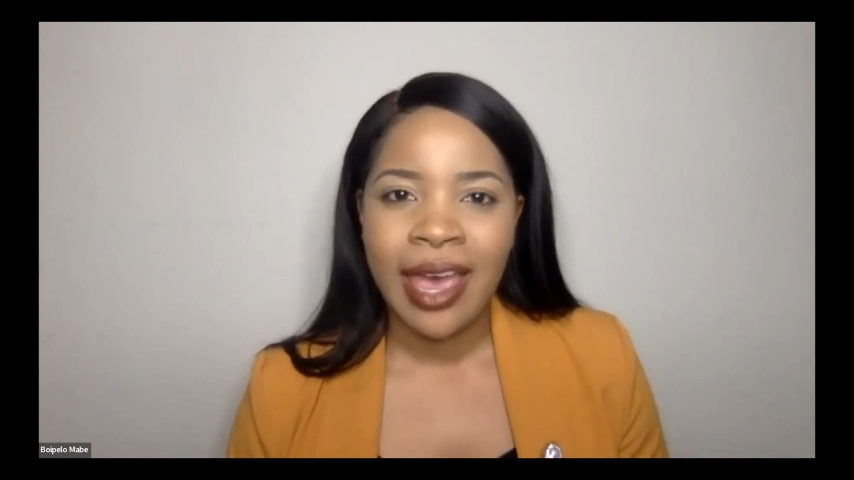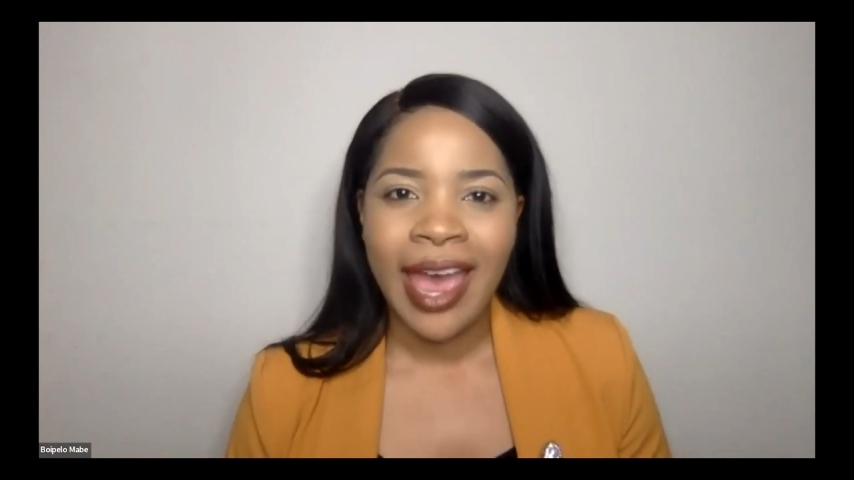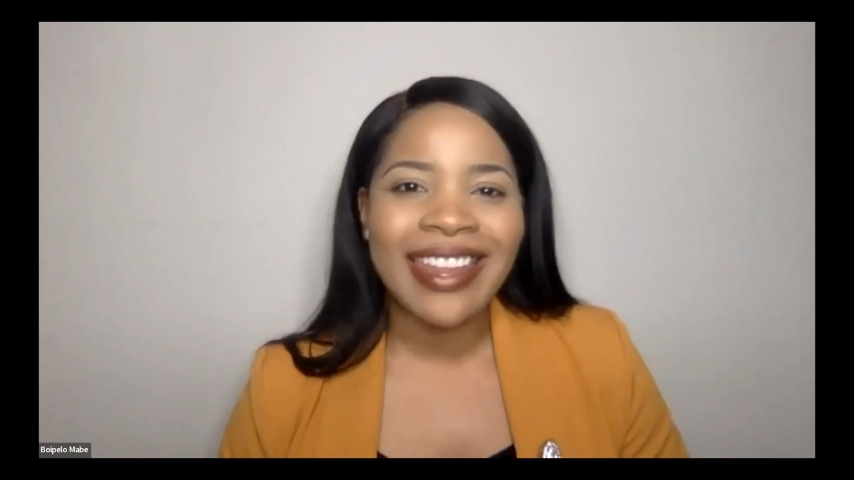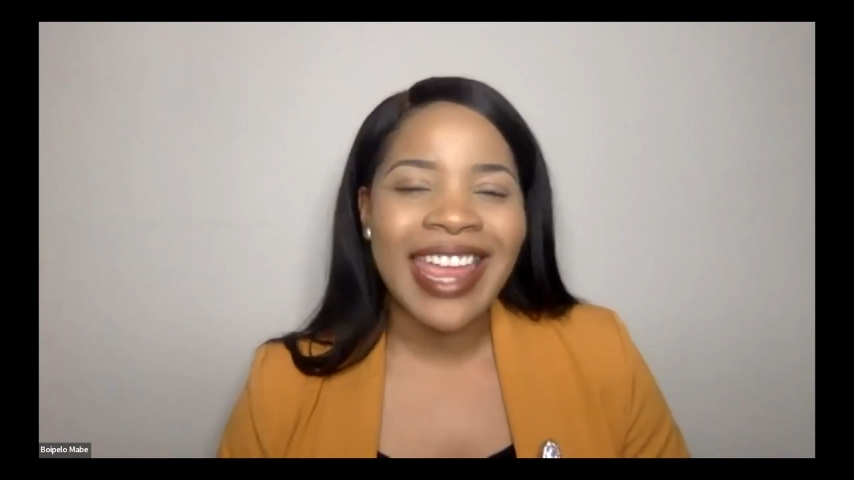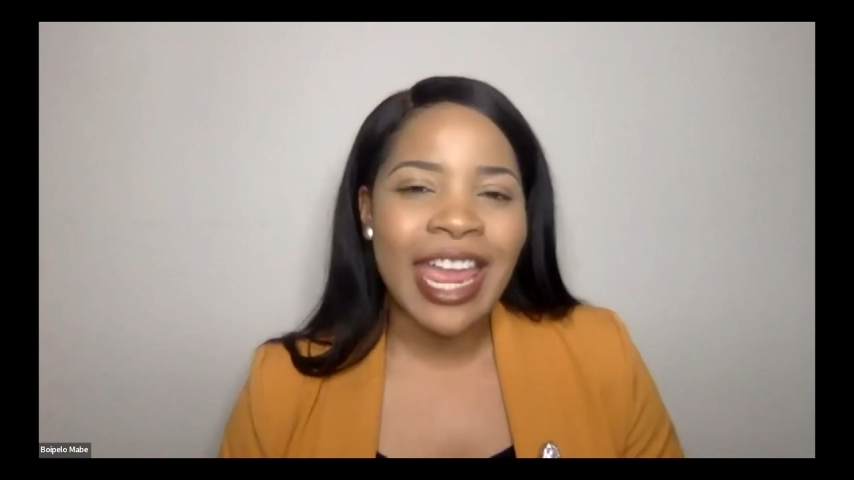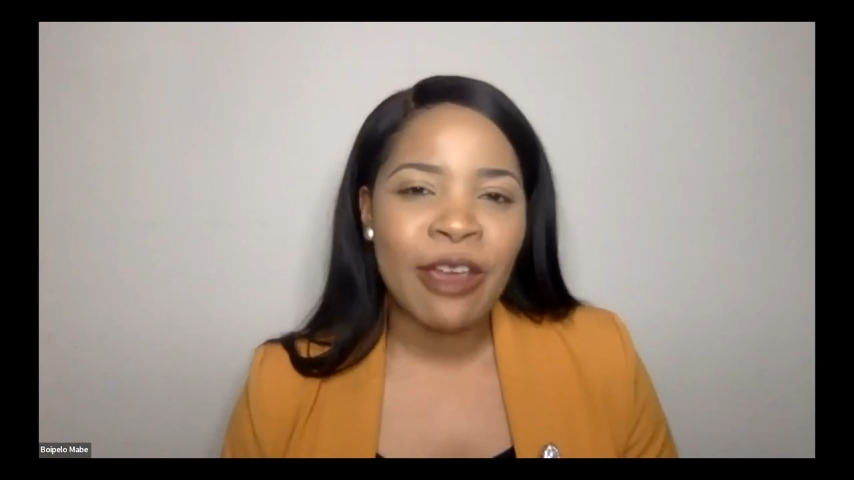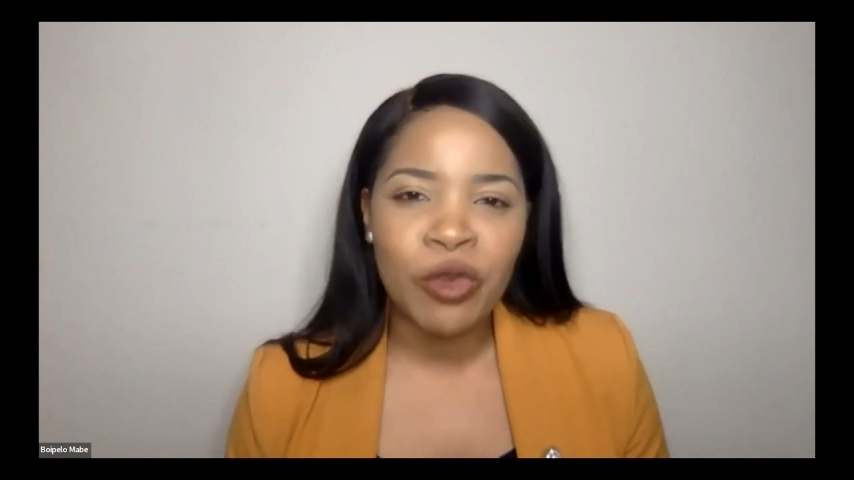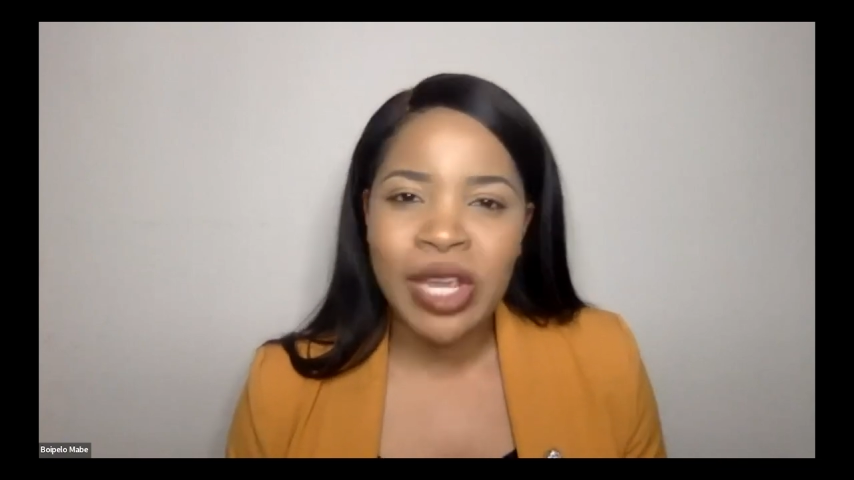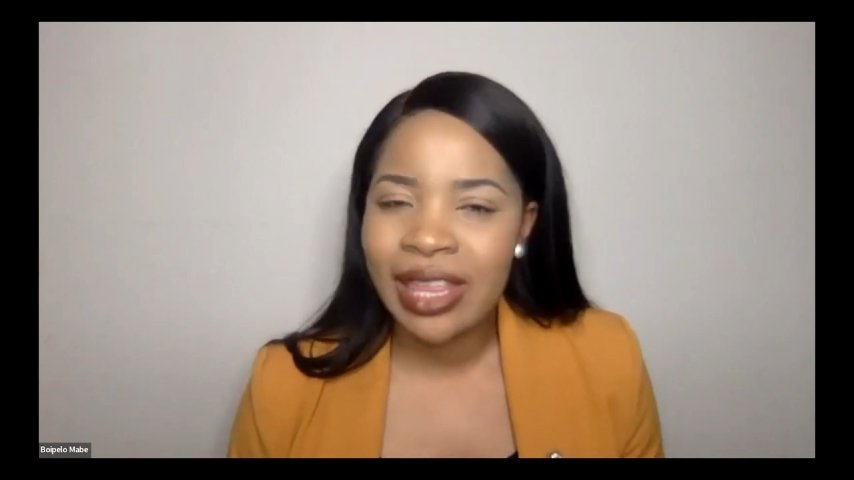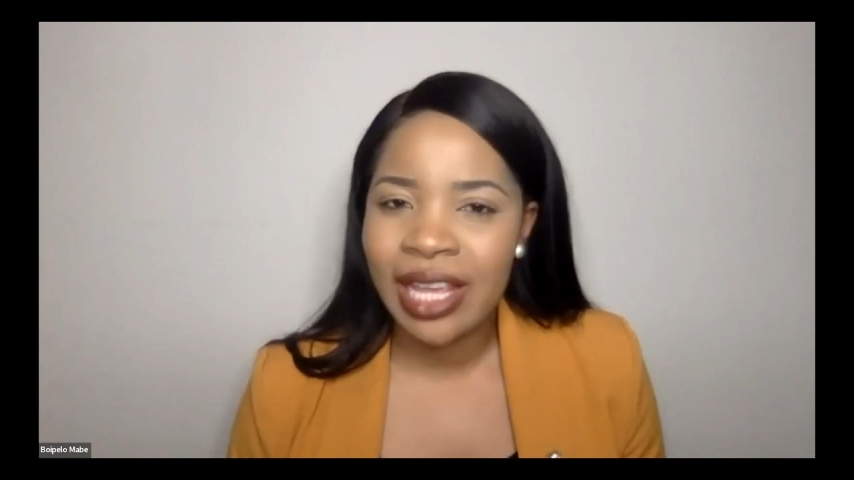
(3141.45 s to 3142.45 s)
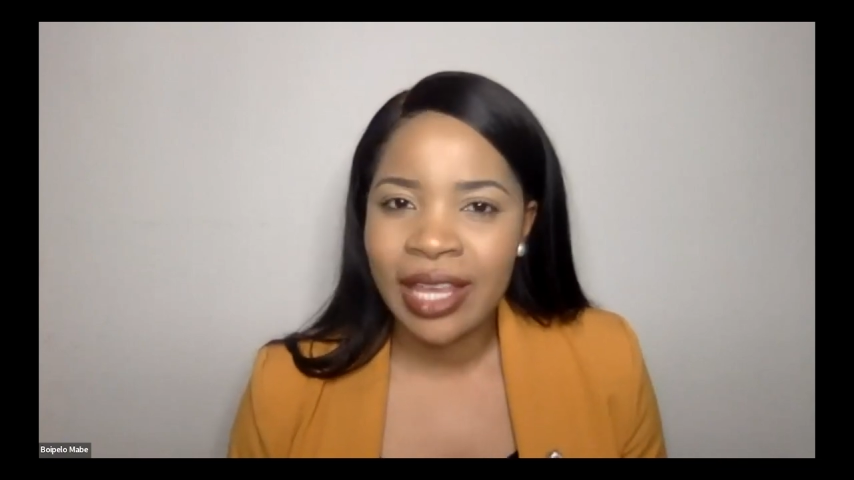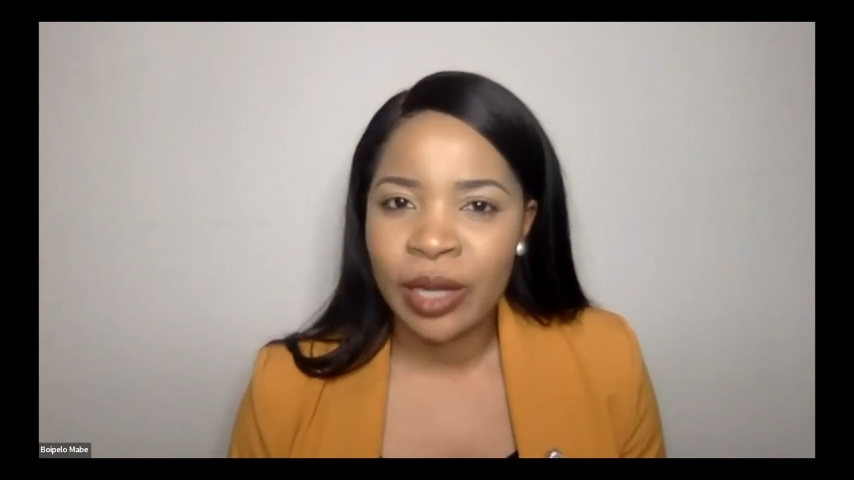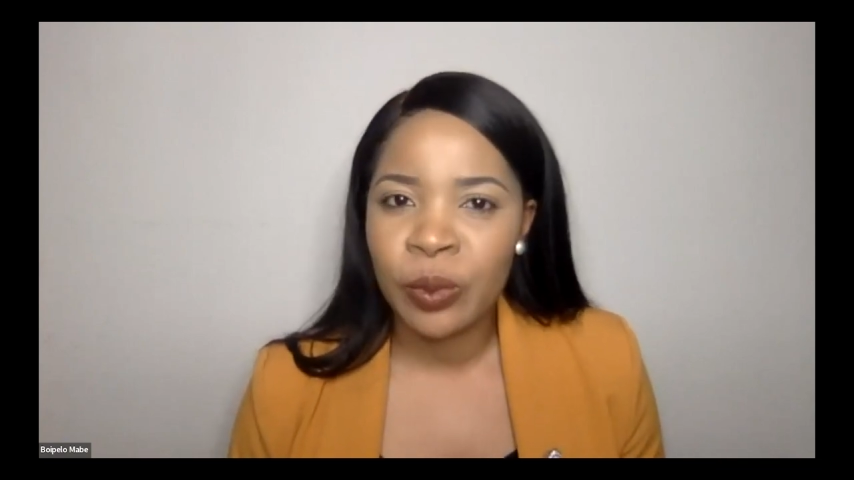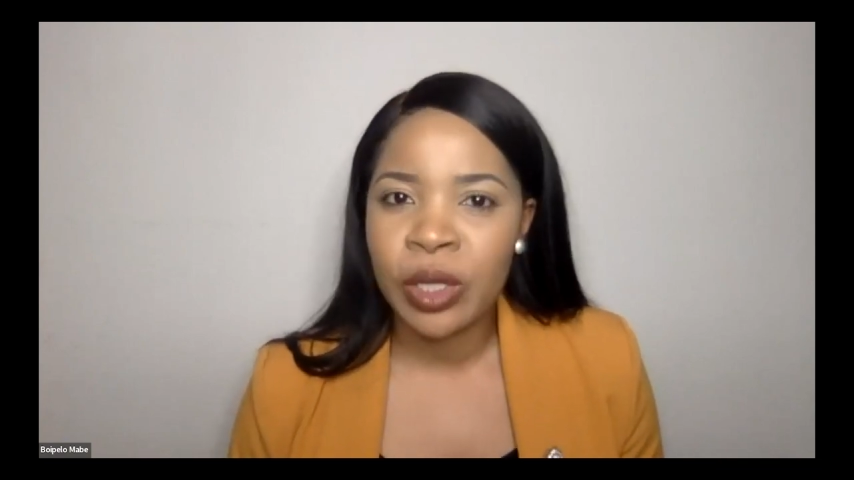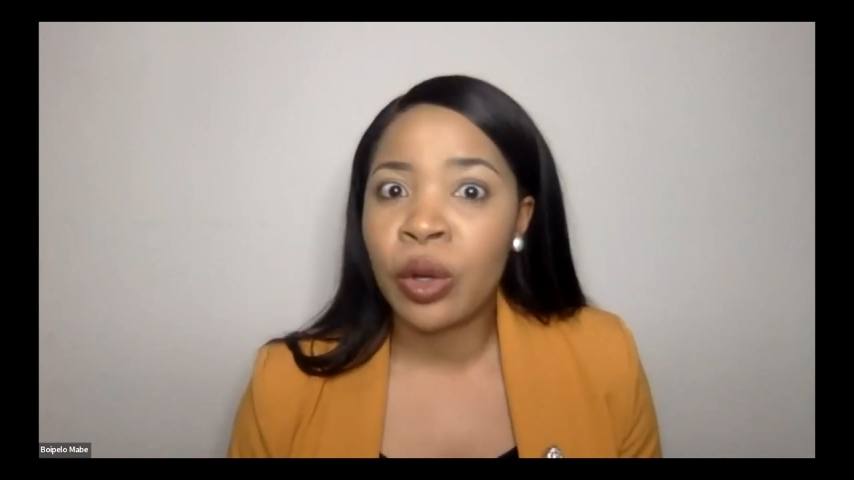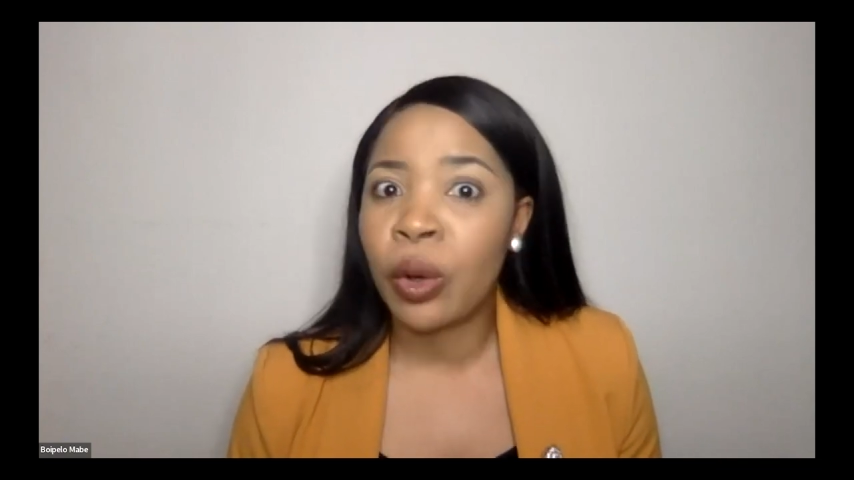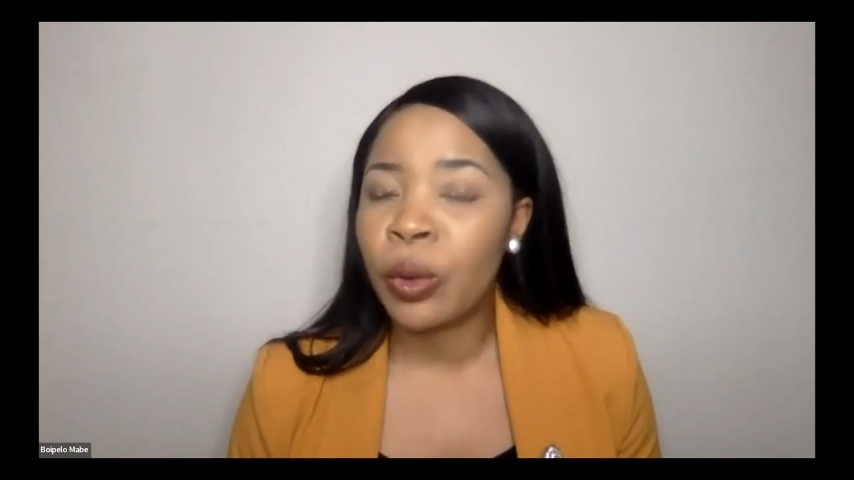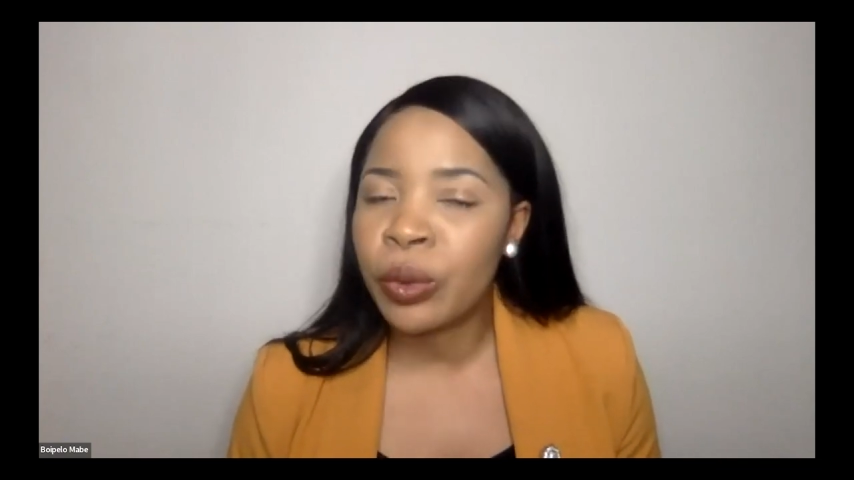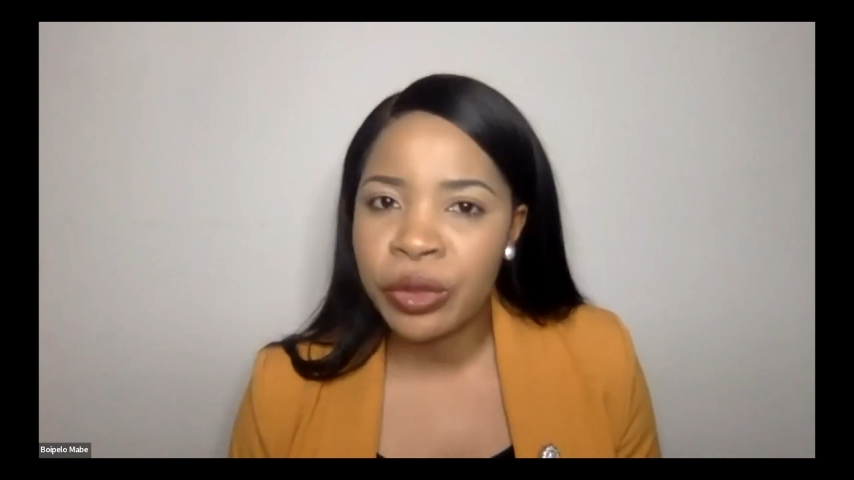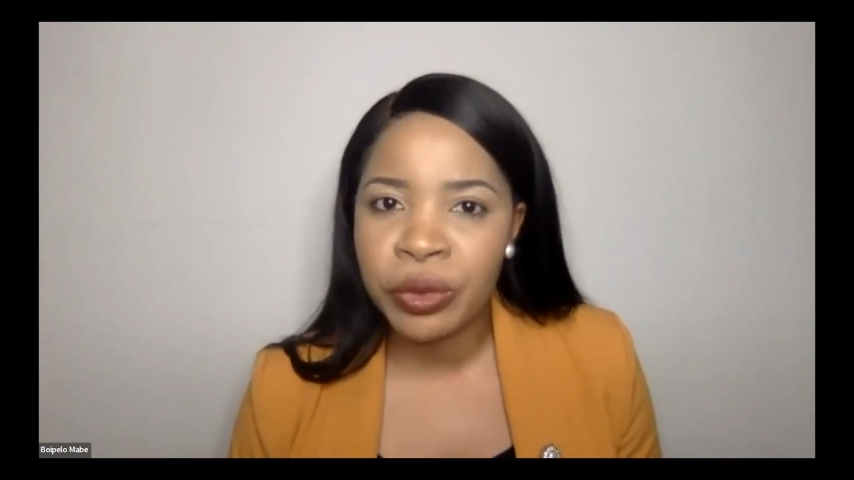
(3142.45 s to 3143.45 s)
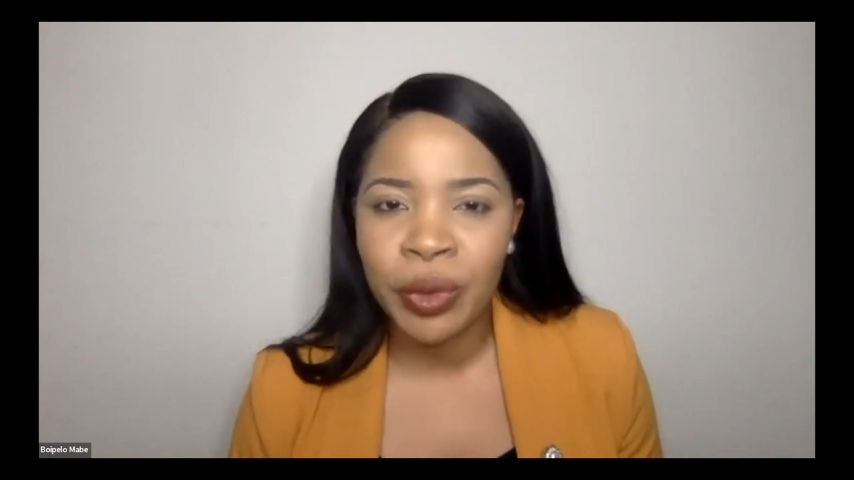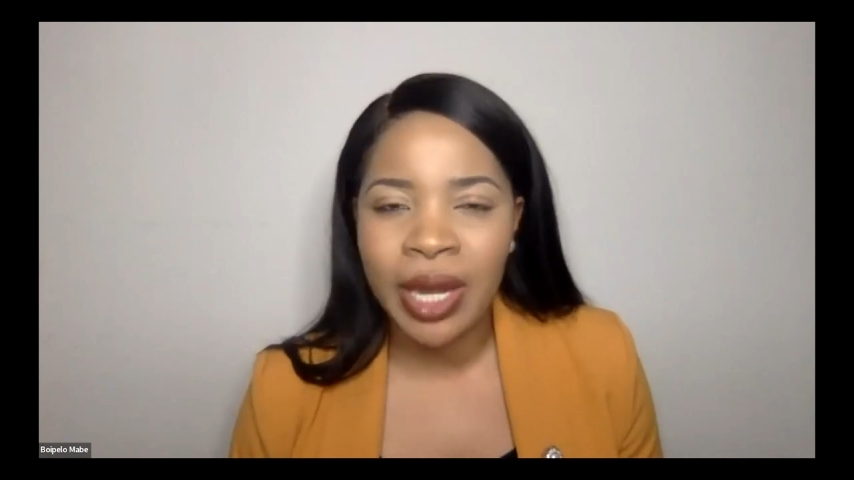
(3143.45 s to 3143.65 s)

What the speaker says: and everything that we go through,